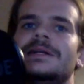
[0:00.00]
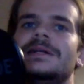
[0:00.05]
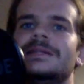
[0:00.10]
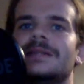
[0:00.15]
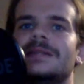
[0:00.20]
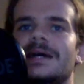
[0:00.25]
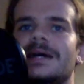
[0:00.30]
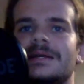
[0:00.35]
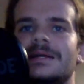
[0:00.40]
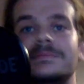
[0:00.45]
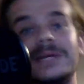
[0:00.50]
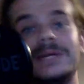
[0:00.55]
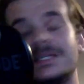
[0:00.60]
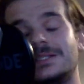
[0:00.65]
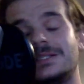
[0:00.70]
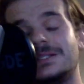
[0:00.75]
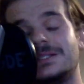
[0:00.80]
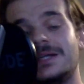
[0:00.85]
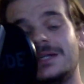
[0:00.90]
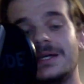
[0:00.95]
then
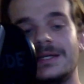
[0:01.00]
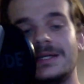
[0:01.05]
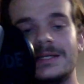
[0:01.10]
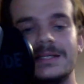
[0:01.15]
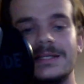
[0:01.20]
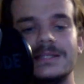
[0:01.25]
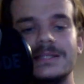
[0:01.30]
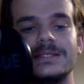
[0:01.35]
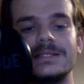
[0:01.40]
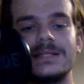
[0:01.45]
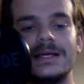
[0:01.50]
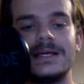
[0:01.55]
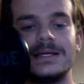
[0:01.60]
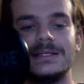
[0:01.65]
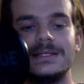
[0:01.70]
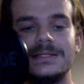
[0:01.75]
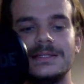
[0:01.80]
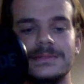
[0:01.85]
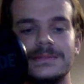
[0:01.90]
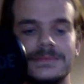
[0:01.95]
MasterCheck is
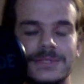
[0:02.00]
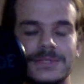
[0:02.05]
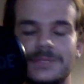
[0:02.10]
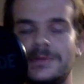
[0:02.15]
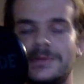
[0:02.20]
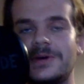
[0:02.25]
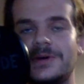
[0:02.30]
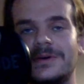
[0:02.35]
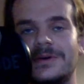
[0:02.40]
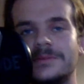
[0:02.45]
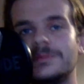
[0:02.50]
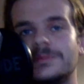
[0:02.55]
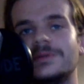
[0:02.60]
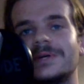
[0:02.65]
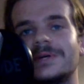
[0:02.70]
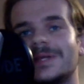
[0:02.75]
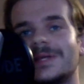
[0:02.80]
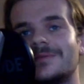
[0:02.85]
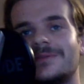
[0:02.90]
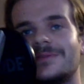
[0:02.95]
a spot-on
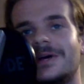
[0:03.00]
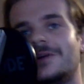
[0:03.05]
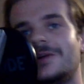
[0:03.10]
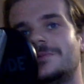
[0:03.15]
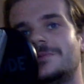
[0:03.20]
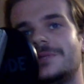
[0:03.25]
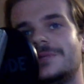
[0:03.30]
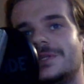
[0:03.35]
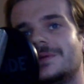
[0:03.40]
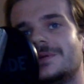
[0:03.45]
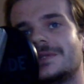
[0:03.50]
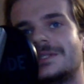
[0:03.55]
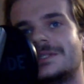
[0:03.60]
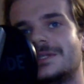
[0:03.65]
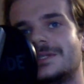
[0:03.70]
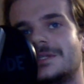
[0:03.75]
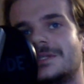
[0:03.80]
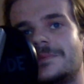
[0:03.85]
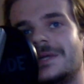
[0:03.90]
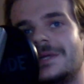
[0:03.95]
plugin for helping you
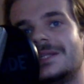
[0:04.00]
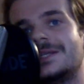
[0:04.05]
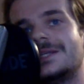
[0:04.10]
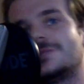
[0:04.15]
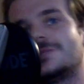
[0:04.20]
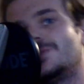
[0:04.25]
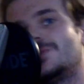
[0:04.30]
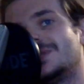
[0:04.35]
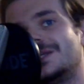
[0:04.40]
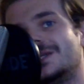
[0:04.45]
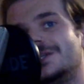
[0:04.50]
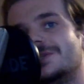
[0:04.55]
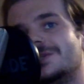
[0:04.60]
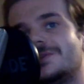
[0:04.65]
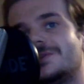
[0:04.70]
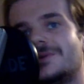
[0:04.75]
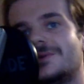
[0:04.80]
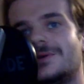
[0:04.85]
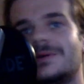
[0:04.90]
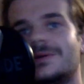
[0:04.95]
anticipate this within your
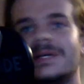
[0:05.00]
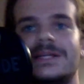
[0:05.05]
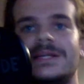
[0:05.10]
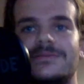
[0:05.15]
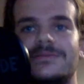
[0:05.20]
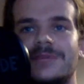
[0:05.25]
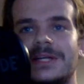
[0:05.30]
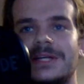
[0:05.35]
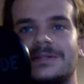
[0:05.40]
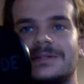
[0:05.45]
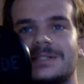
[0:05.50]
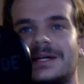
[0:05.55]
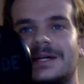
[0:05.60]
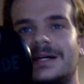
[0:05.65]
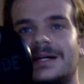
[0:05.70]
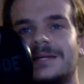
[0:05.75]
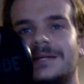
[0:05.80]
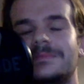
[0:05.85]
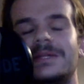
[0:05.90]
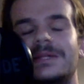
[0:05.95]
DAW in real
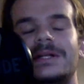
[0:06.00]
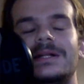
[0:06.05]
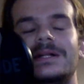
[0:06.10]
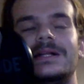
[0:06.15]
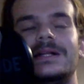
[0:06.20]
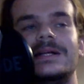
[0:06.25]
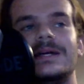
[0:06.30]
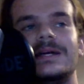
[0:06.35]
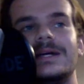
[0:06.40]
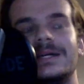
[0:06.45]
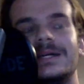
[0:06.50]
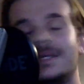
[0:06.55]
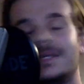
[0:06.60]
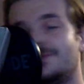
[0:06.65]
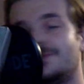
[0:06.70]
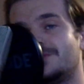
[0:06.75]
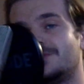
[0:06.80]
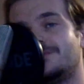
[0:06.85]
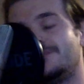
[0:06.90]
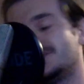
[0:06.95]
time.
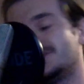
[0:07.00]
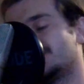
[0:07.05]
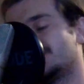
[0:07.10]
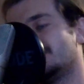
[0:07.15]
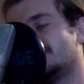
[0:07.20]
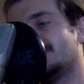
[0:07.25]
Gives you visual